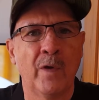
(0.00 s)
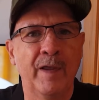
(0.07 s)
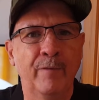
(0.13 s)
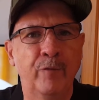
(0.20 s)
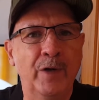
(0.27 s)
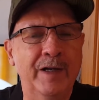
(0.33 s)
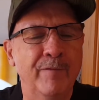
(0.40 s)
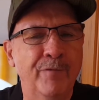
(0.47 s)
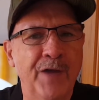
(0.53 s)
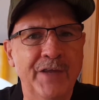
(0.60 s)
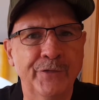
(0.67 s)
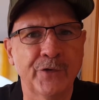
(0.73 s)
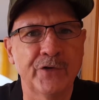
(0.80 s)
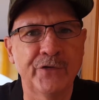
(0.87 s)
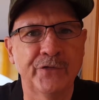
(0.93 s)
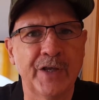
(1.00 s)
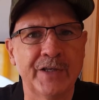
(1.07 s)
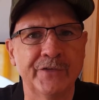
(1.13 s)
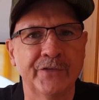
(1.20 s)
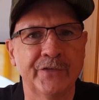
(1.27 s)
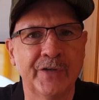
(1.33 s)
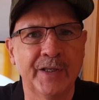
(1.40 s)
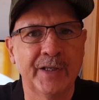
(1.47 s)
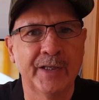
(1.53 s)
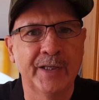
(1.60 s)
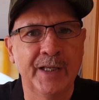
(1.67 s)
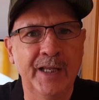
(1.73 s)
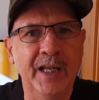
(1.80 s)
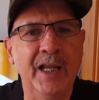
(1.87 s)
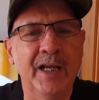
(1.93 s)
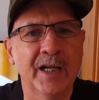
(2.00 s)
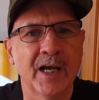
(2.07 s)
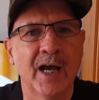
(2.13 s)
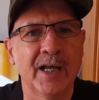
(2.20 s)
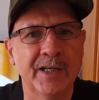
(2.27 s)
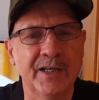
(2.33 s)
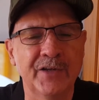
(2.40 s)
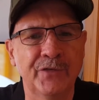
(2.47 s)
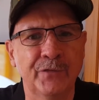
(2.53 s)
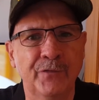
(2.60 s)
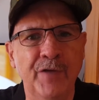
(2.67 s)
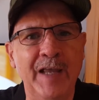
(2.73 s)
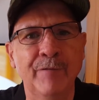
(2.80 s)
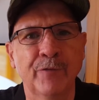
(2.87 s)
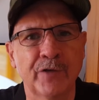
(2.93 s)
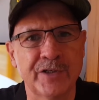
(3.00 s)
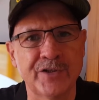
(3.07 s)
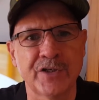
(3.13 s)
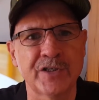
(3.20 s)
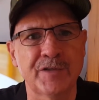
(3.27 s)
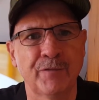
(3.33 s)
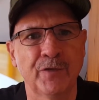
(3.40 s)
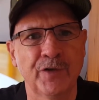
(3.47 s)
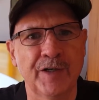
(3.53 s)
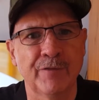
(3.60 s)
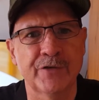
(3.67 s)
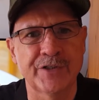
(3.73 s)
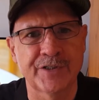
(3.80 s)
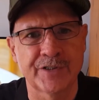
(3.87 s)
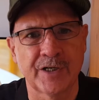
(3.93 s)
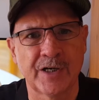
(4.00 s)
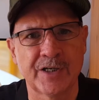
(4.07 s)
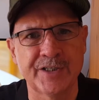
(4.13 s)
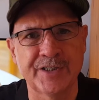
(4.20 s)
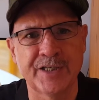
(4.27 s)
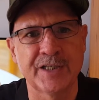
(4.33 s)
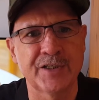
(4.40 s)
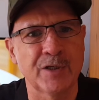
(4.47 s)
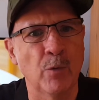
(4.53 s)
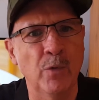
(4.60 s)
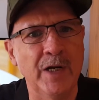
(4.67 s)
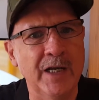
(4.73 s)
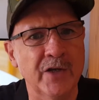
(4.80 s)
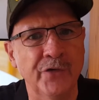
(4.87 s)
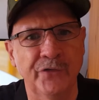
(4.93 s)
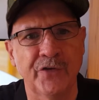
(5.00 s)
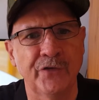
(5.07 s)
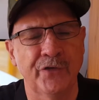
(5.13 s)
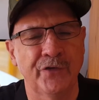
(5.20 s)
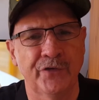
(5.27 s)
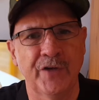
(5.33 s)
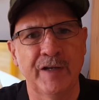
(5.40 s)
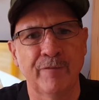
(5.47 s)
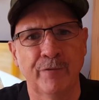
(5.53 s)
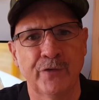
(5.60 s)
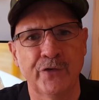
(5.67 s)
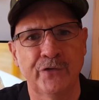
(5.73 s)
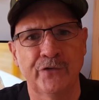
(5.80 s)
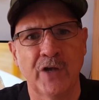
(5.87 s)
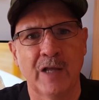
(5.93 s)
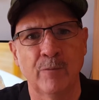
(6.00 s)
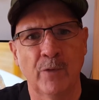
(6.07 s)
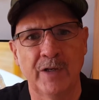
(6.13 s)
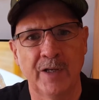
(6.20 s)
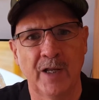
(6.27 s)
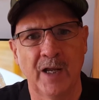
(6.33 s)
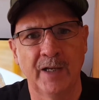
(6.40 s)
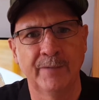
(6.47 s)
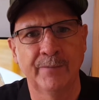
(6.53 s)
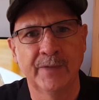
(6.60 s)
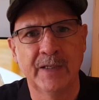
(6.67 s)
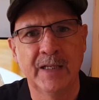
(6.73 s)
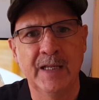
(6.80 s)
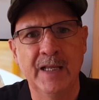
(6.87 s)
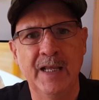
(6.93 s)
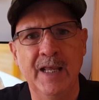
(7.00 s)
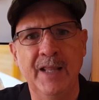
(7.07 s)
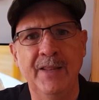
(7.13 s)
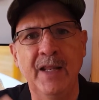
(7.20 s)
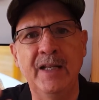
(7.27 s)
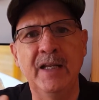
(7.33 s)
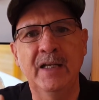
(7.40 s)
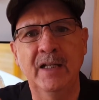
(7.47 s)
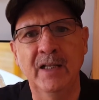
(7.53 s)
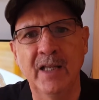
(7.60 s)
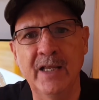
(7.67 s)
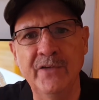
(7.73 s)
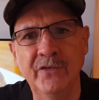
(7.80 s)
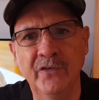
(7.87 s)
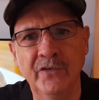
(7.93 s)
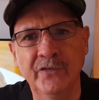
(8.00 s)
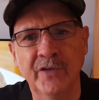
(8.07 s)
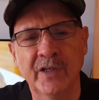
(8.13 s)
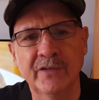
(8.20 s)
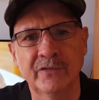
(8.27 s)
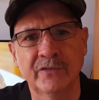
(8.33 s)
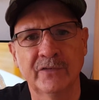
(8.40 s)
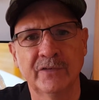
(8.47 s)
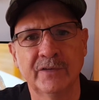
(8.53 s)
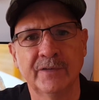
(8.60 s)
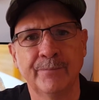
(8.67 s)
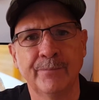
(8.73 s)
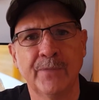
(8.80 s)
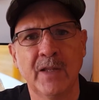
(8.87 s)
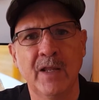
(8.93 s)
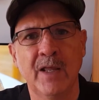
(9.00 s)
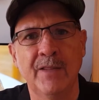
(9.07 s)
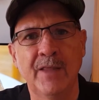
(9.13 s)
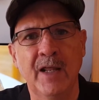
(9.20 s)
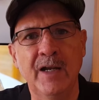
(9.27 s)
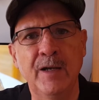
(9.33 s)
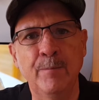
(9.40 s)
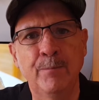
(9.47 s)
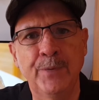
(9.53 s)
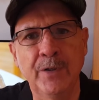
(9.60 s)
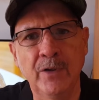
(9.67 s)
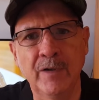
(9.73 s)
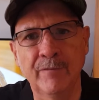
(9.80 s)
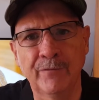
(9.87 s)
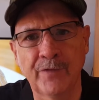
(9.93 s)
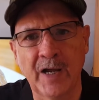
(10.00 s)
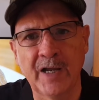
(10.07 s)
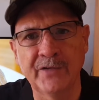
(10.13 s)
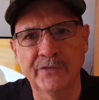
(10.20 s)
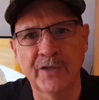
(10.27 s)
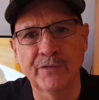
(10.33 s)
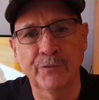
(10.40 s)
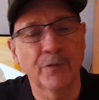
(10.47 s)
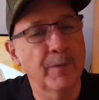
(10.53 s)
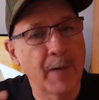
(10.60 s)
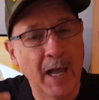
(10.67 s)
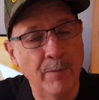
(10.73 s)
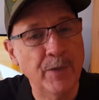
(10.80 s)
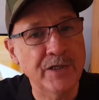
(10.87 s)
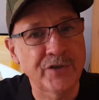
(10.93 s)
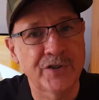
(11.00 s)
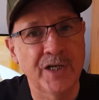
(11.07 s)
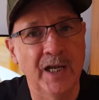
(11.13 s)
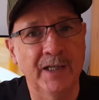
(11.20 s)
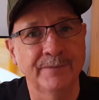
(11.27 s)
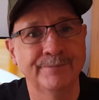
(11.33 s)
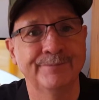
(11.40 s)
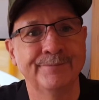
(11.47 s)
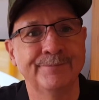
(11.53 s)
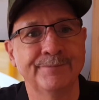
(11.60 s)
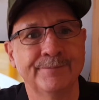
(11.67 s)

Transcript: If we confess our sins, he, God, is faithful and just to forgive us our sins. What else does it say in 1 John 1:9? That he cleanses us, that he purifies us from how much sin?